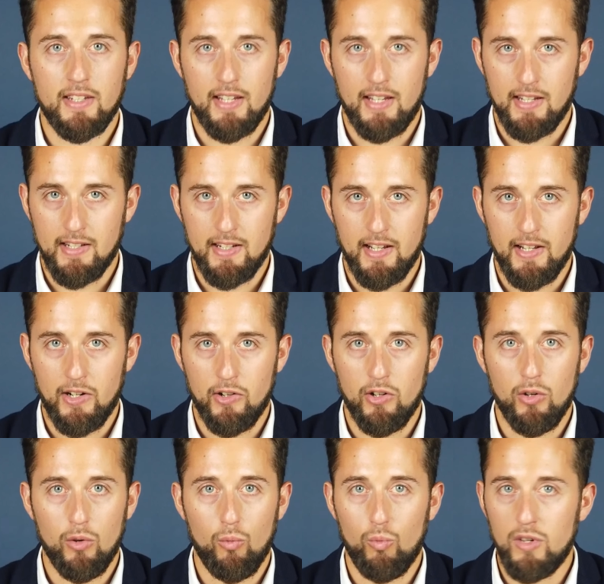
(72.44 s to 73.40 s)
the
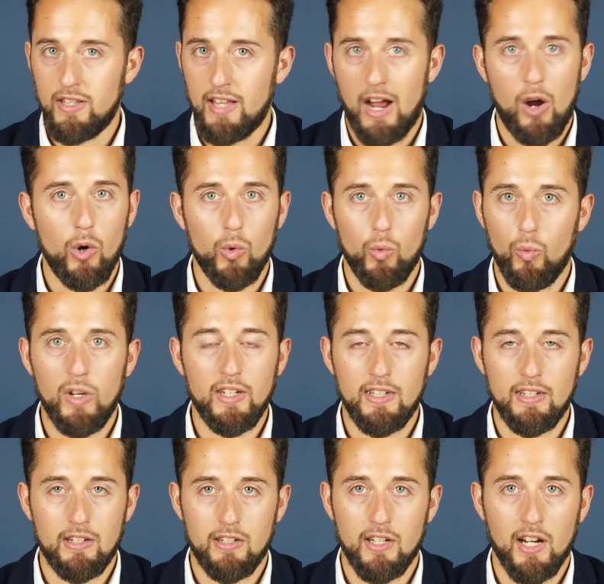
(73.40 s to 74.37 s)
testator without
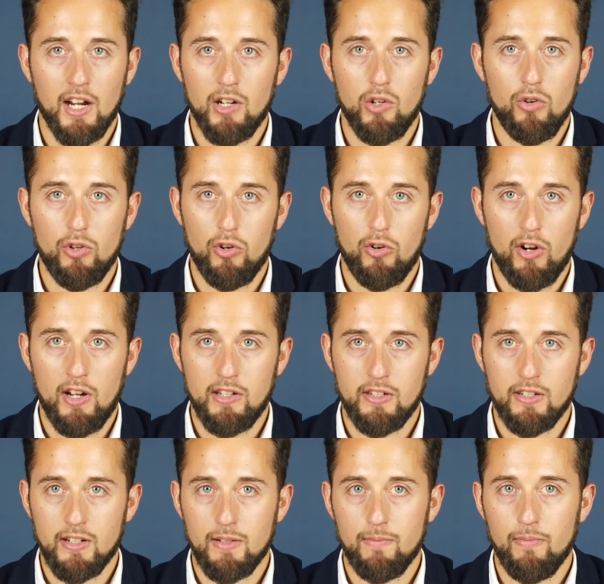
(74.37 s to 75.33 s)
witnessing and
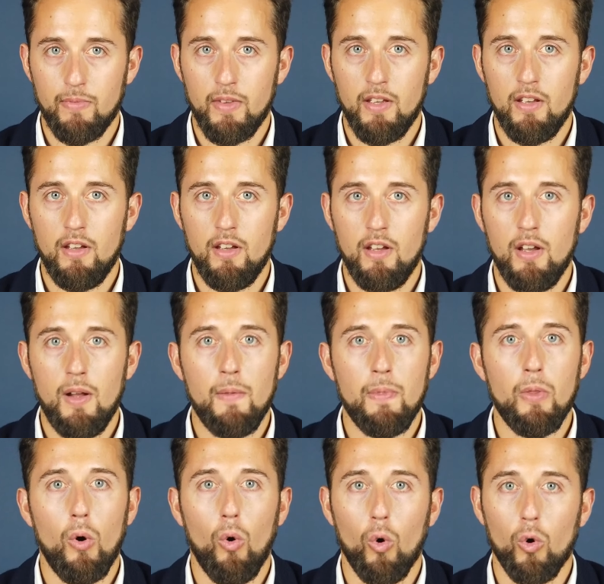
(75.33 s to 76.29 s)
notarizing.
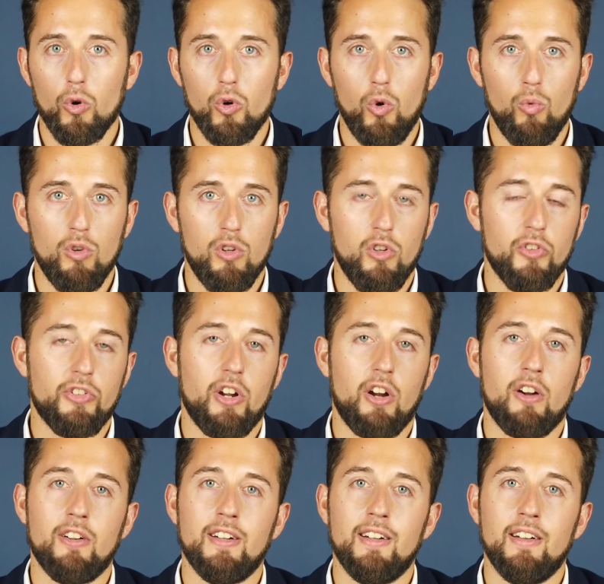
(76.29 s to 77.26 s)
Oral wills
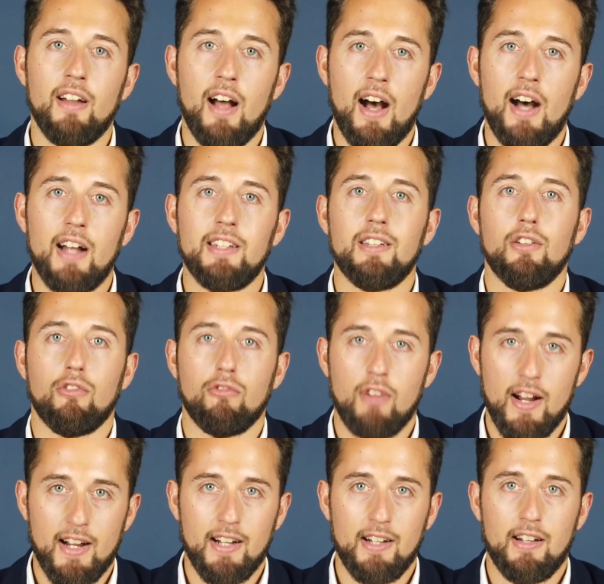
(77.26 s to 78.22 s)
are not
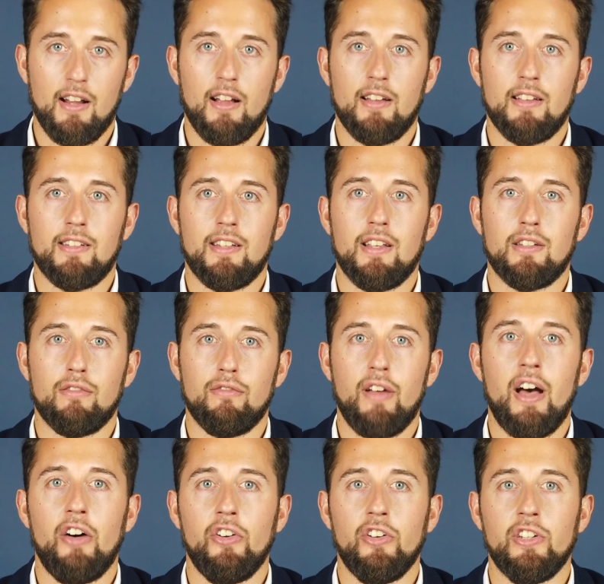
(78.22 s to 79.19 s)
recognized as
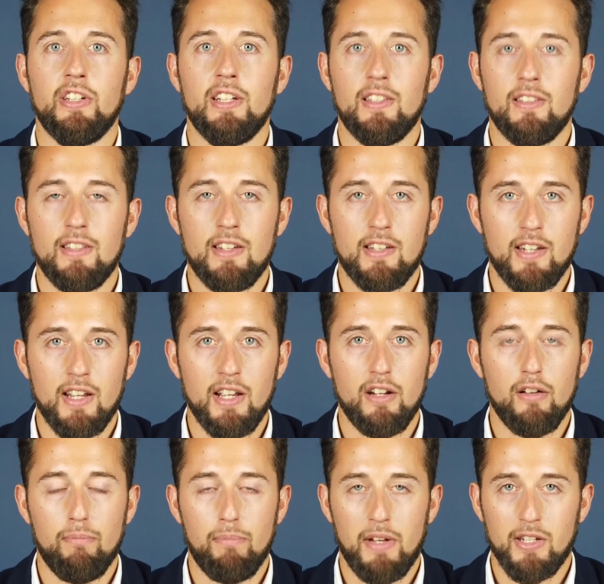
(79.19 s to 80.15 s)
valid in the
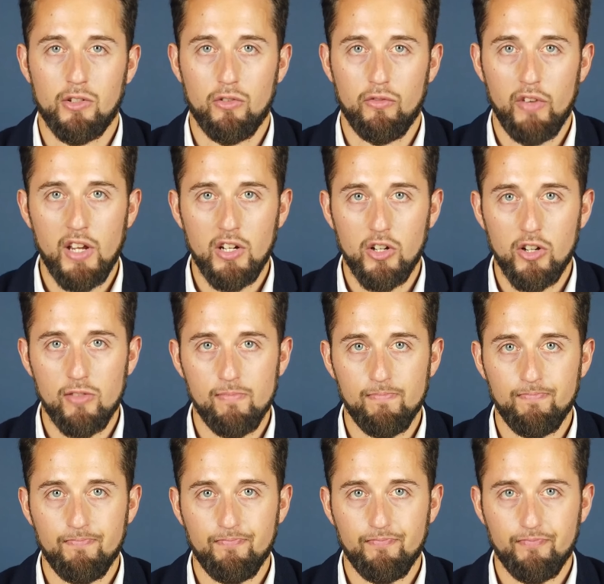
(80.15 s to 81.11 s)
state of Pennsylvania.
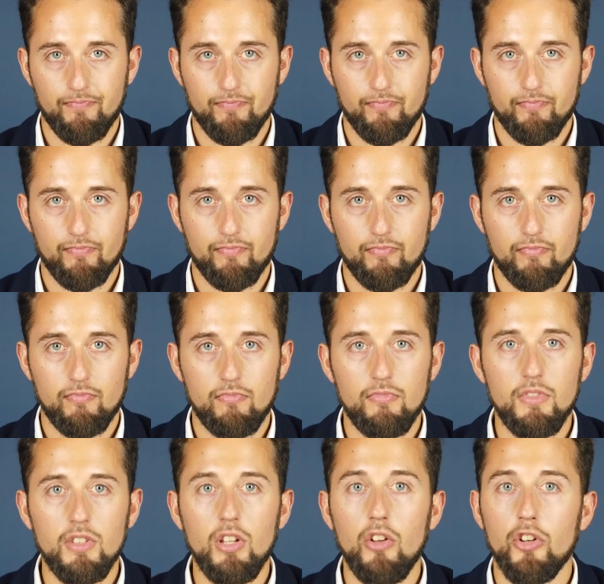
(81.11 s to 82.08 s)

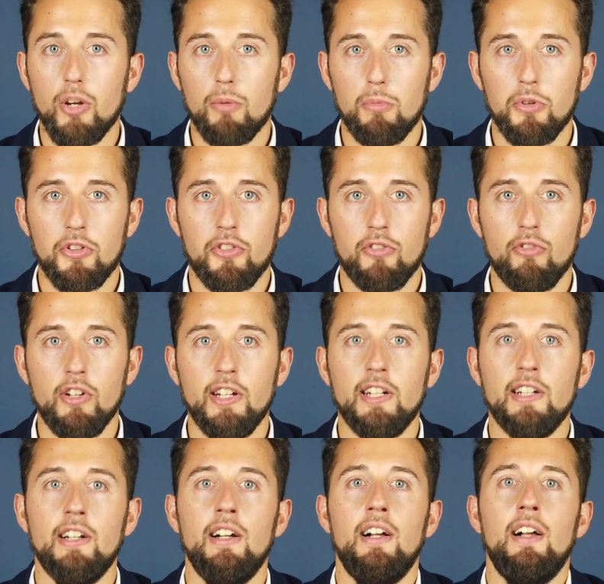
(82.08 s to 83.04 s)
Number
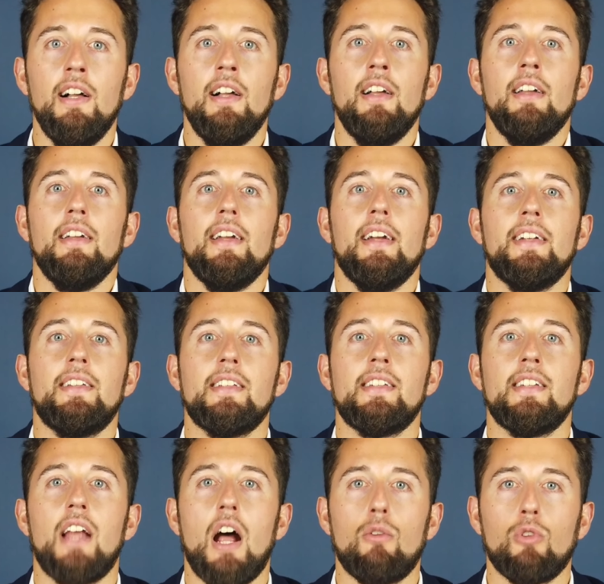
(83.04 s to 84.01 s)
three, it
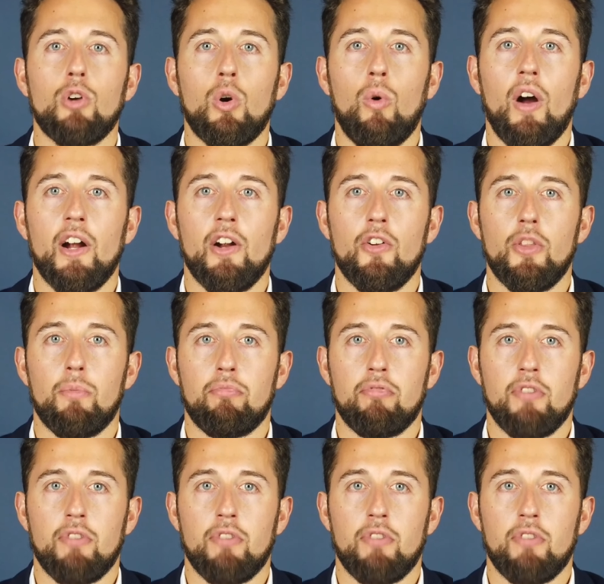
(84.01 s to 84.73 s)
does not require the